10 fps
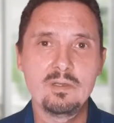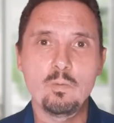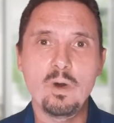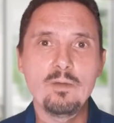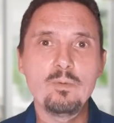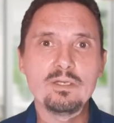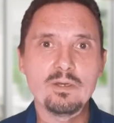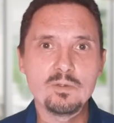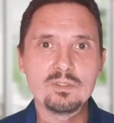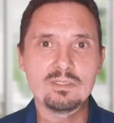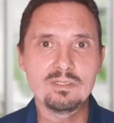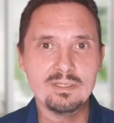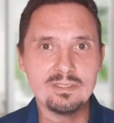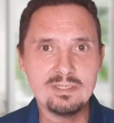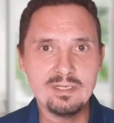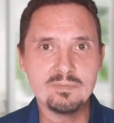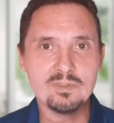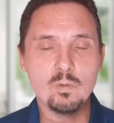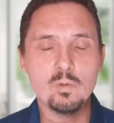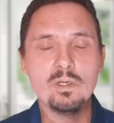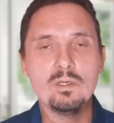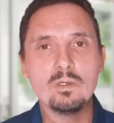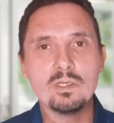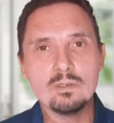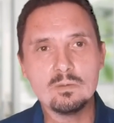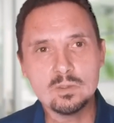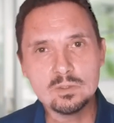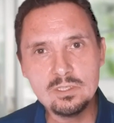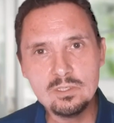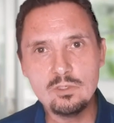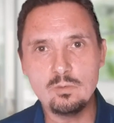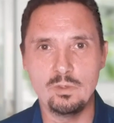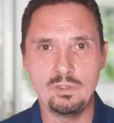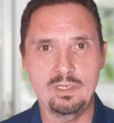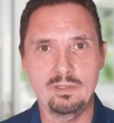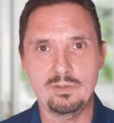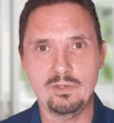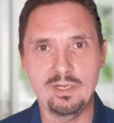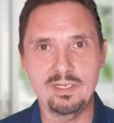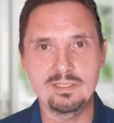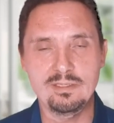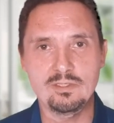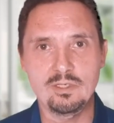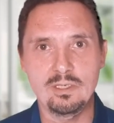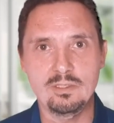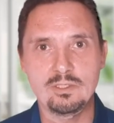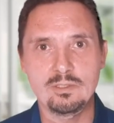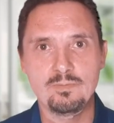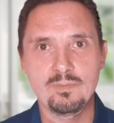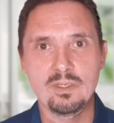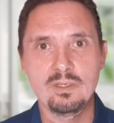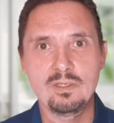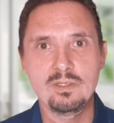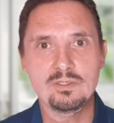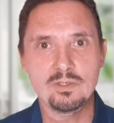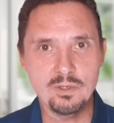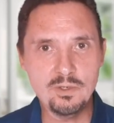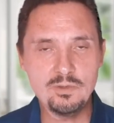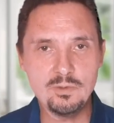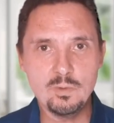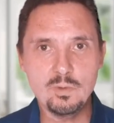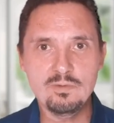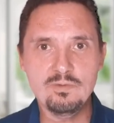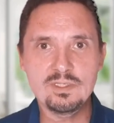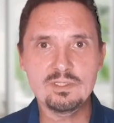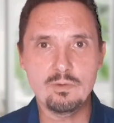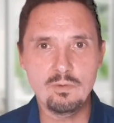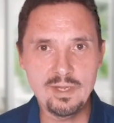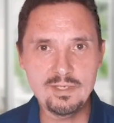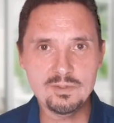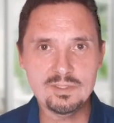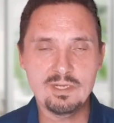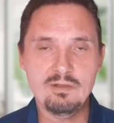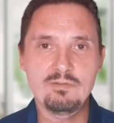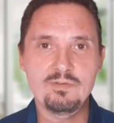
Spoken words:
why we don't attempt or continue working on creating the change. So go through all of this, rate yourself,